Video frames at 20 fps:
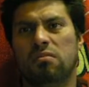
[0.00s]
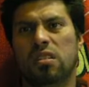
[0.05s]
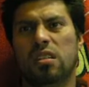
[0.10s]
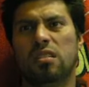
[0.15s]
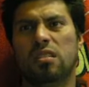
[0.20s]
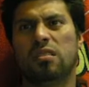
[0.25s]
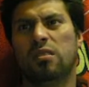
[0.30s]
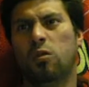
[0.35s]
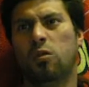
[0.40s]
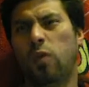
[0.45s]

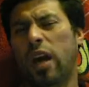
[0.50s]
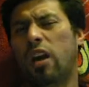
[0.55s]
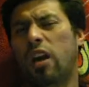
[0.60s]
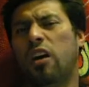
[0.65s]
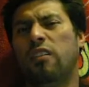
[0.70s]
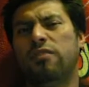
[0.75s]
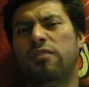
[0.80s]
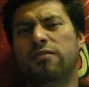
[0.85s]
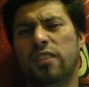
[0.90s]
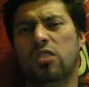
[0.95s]
it's a
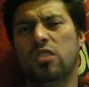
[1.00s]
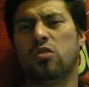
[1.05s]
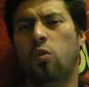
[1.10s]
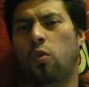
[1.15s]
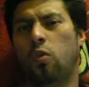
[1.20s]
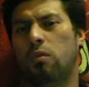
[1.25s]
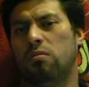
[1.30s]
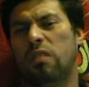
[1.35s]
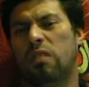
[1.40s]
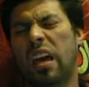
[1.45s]
weight off.
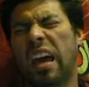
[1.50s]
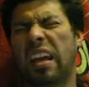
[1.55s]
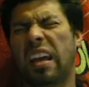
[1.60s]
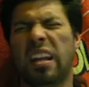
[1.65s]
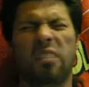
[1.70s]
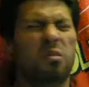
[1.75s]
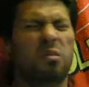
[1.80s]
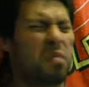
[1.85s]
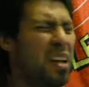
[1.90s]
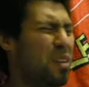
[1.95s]

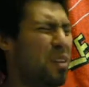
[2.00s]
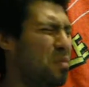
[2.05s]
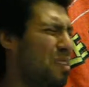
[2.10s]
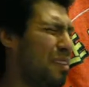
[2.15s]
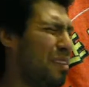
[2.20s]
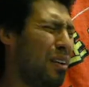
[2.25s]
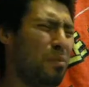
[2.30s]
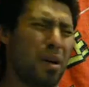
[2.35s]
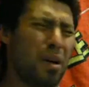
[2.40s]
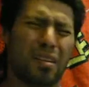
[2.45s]
Never mind.
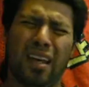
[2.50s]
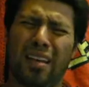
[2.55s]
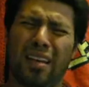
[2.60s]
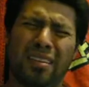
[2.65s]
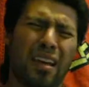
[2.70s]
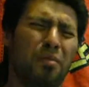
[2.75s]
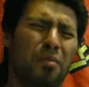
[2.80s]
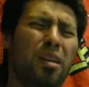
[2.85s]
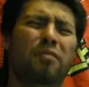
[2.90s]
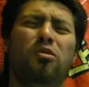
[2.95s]

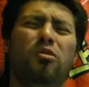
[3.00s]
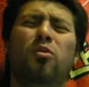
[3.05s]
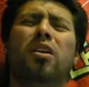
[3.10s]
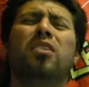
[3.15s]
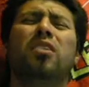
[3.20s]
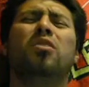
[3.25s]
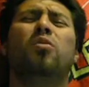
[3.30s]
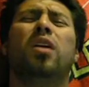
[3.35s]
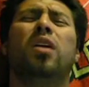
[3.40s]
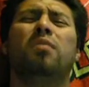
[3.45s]
That time. If you
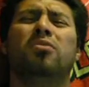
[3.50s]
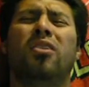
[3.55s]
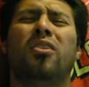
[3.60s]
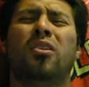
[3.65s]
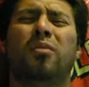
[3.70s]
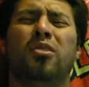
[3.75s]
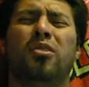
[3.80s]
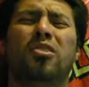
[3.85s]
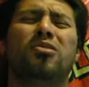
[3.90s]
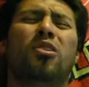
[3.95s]
want to know what I'm
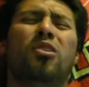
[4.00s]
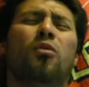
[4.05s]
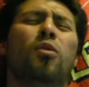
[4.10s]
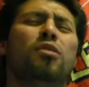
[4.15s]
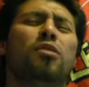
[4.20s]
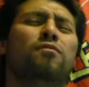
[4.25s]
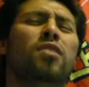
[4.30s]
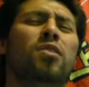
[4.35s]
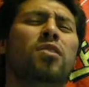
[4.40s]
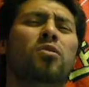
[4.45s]
talking about, just go
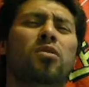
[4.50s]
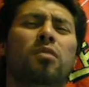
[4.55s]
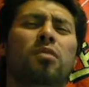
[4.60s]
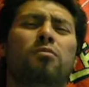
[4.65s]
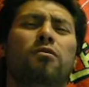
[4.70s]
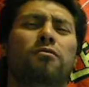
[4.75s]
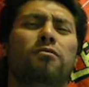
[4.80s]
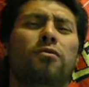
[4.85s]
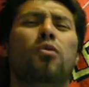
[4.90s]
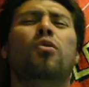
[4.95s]
watch video
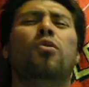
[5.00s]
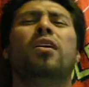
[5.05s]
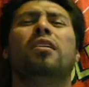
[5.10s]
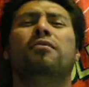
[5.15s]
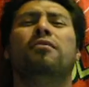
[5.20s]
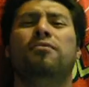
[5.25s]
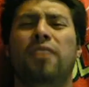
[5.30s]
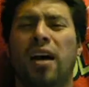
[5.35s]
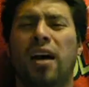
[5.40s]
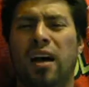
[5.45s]
number 4
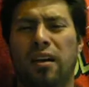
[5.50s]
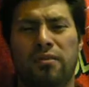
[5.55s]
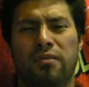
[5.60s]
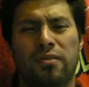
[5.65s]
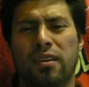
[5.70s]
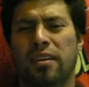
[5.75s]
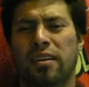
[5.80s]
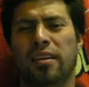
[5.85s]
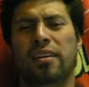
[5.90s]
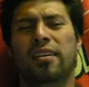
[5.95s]
and
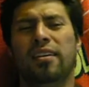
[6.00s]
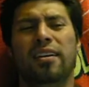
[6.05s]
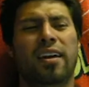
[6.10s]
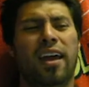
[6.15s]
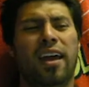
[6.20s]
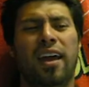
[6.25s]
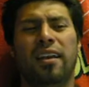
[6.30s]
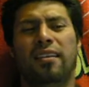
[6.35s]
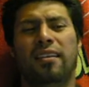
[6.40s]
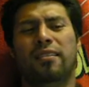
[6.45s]
5,
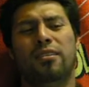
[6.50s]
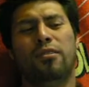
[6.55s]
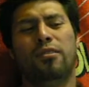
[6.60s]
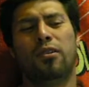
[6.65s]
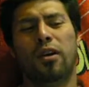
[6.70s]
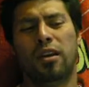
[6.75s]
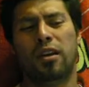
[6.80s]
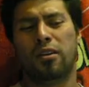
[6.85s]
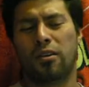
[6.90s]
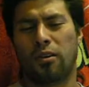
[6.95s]
and
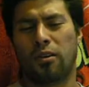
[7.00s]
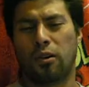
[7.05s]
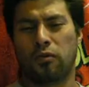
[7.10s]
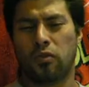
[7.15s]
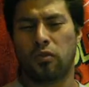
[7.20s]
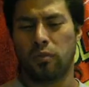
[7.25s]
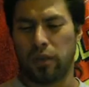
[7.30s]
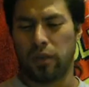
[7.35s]
you could go